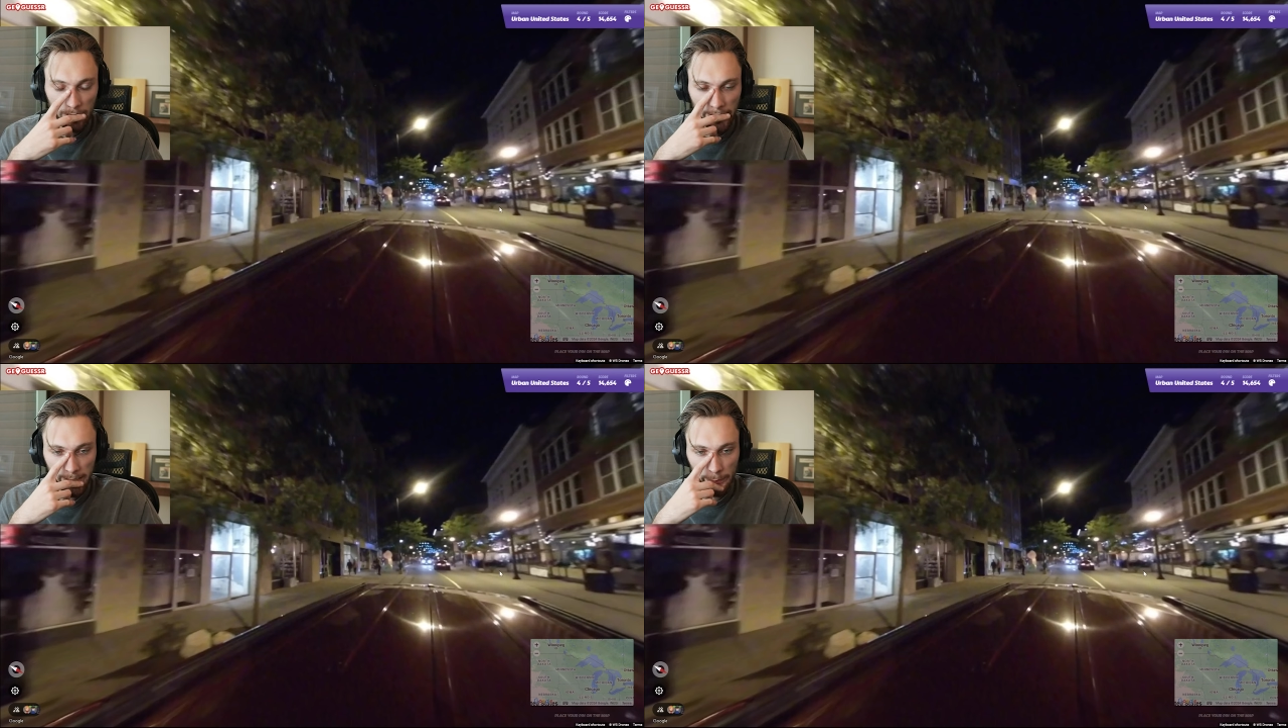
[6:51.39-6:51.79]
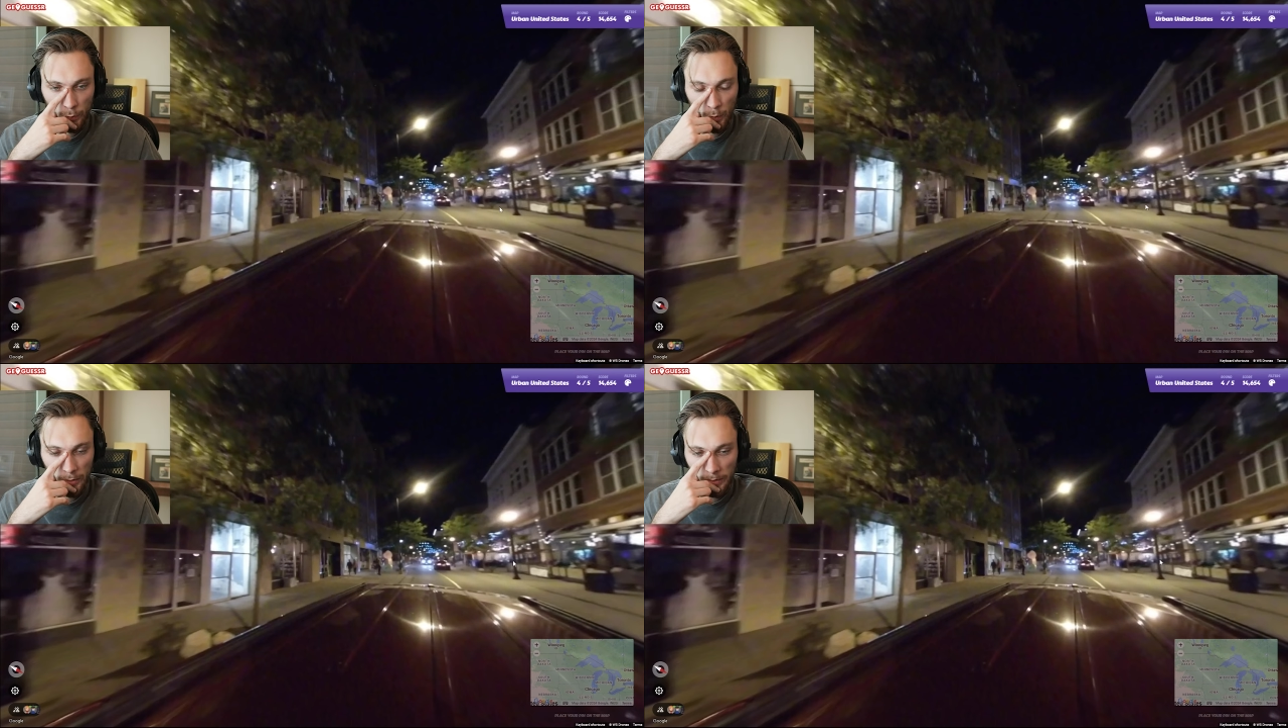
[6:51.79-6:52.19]
And some
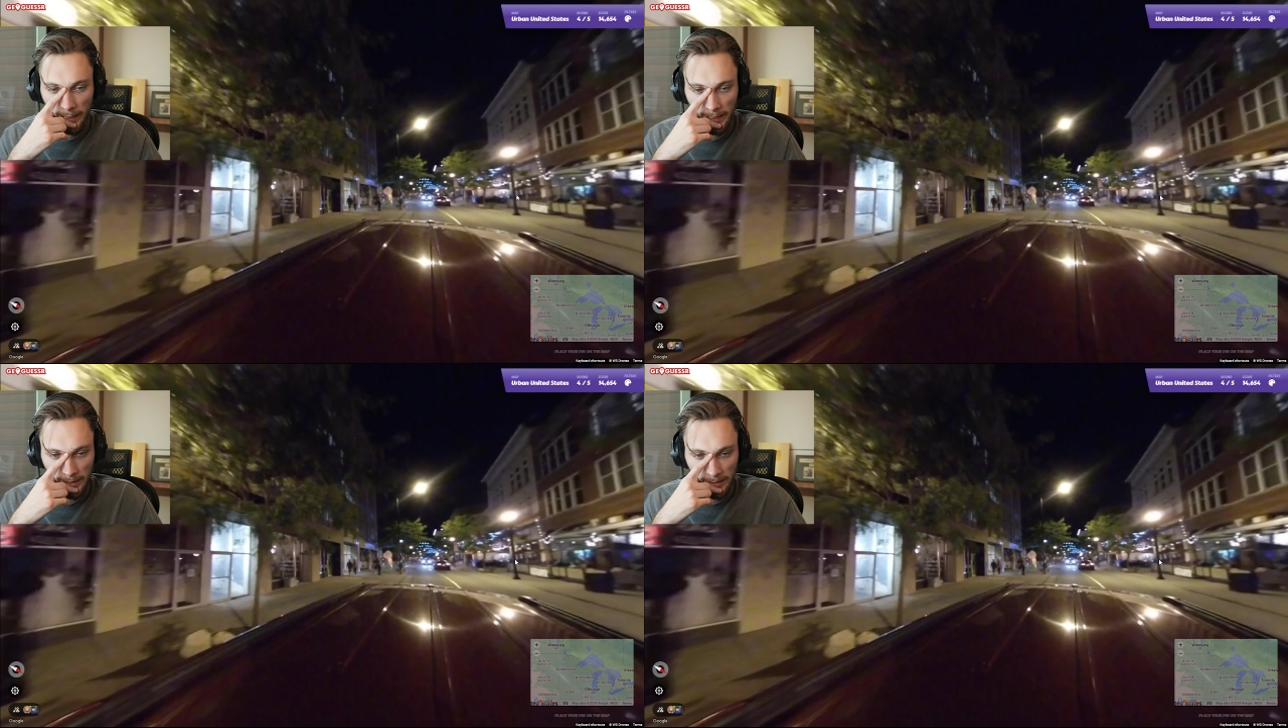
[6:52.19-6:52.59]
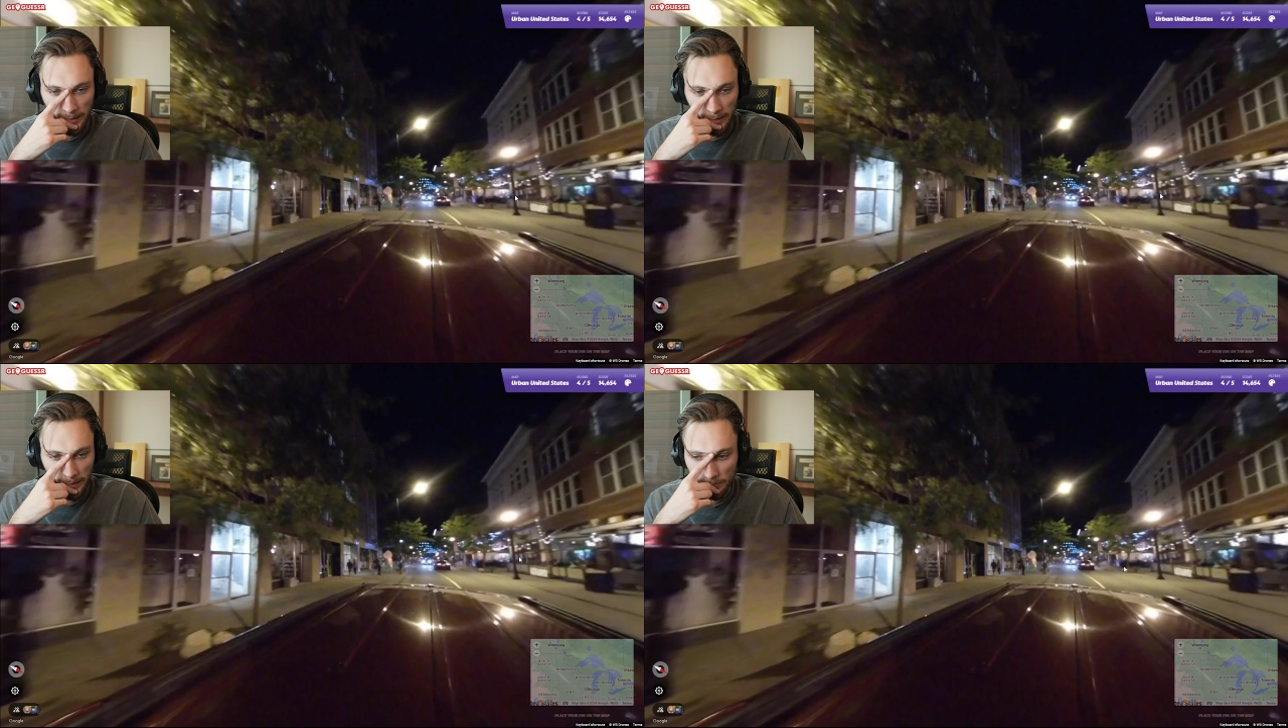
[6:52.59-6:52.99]
twinkle lights.
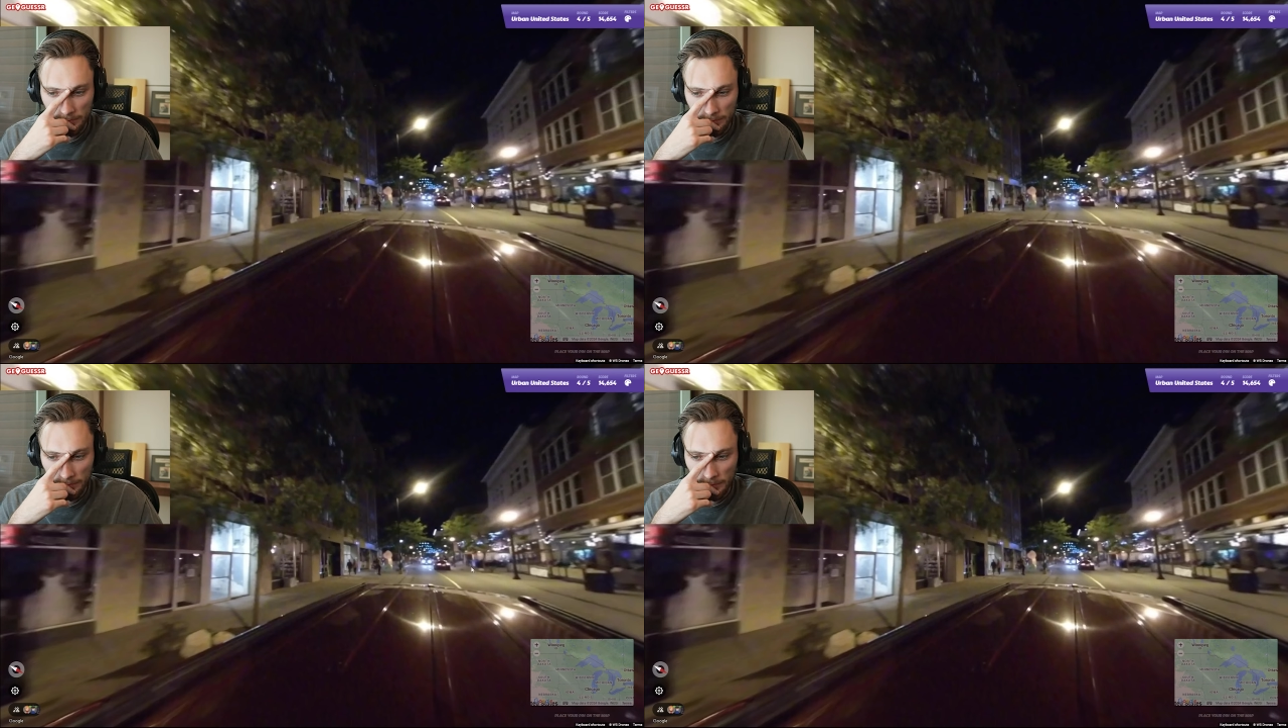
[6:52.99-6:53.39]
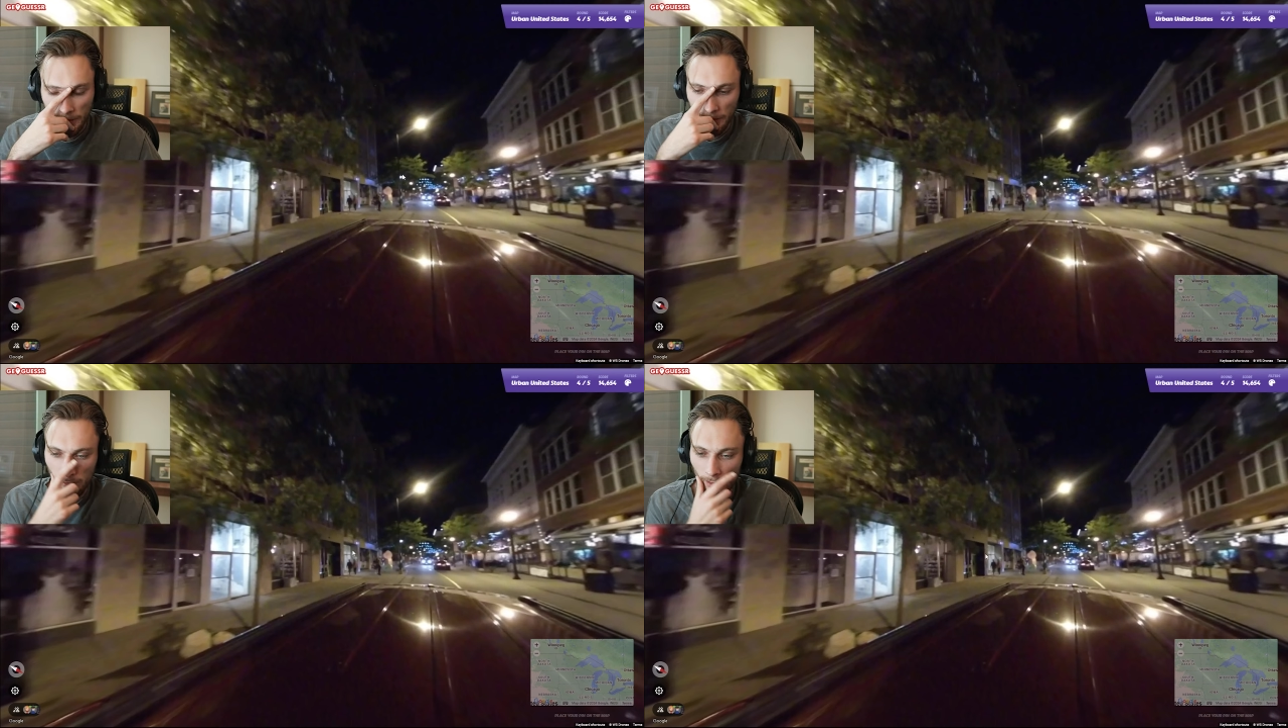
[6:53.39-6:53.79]

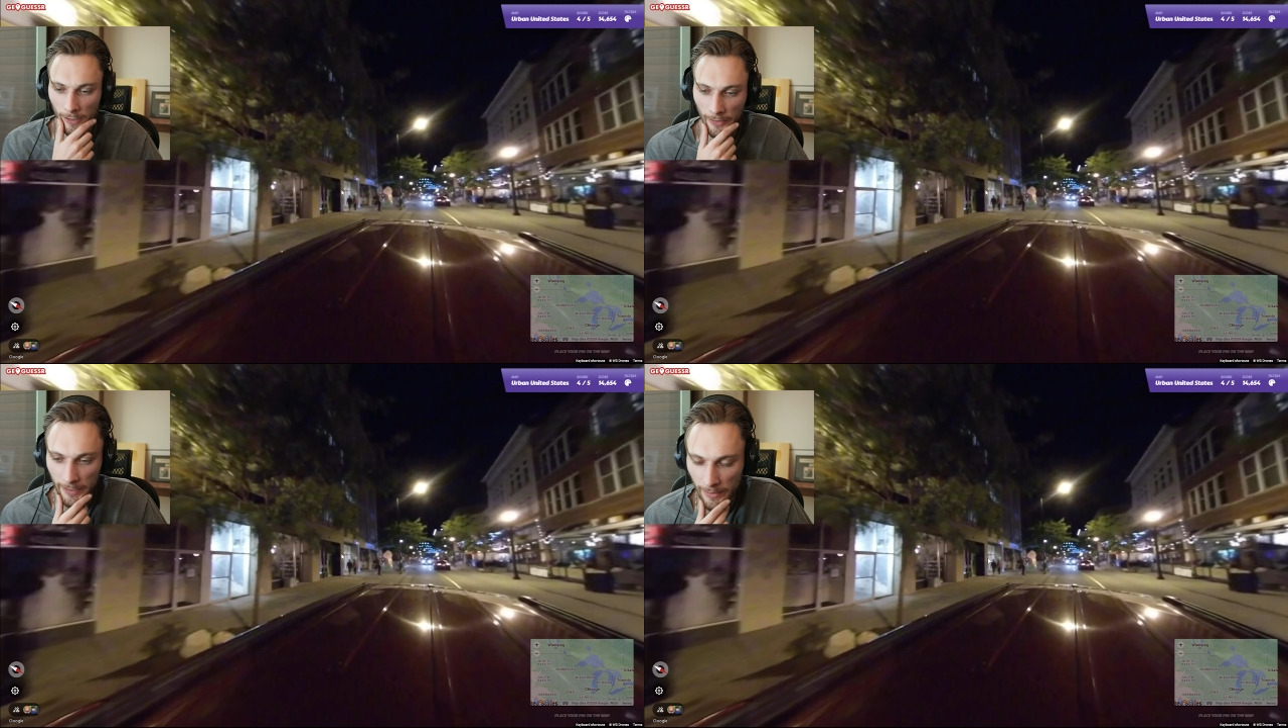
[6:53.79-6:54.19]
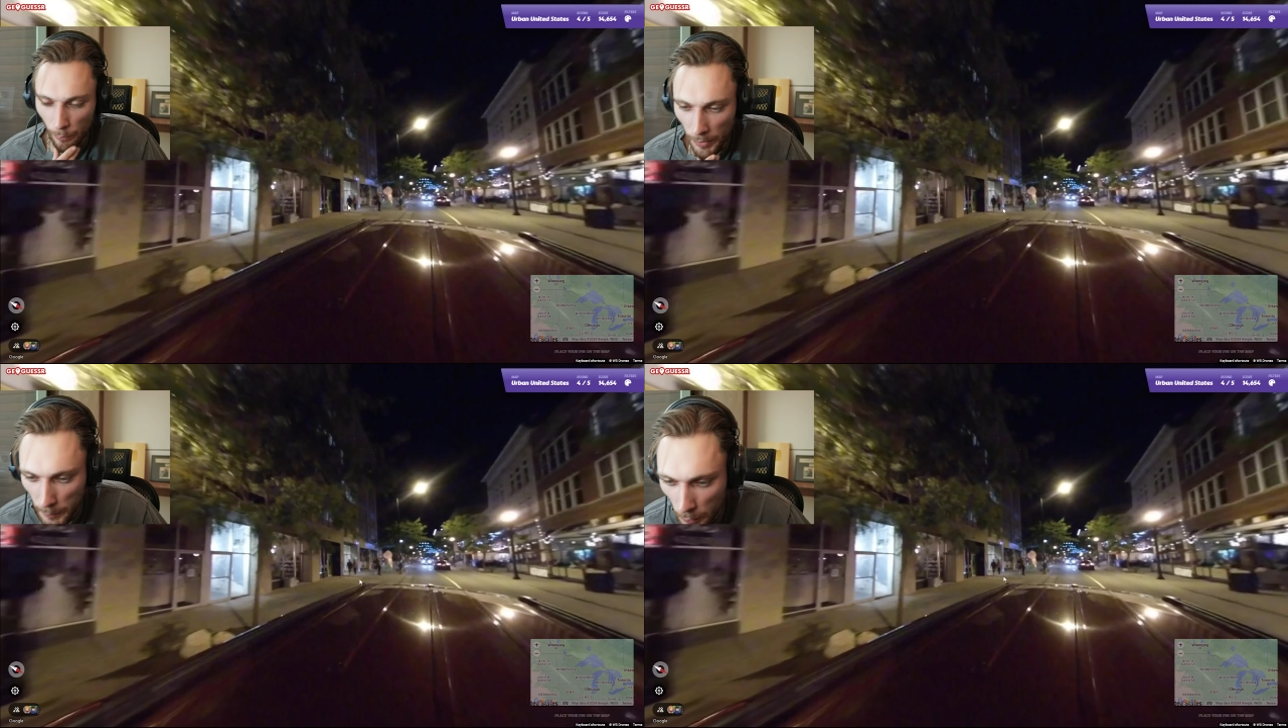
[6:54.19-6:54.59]
Are these people